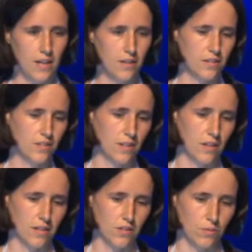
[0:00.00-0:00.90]
and this
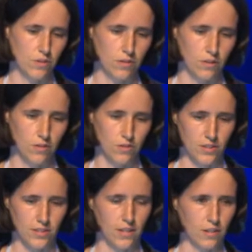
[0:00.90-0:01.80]
aligns with the
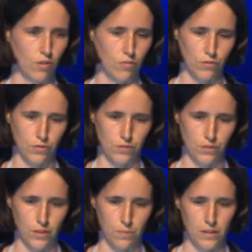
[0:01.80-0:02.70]
understanding of
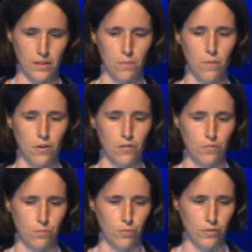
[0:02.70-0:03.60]
nocturia being a marker
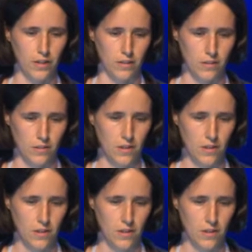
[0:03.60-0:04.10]
of poor health.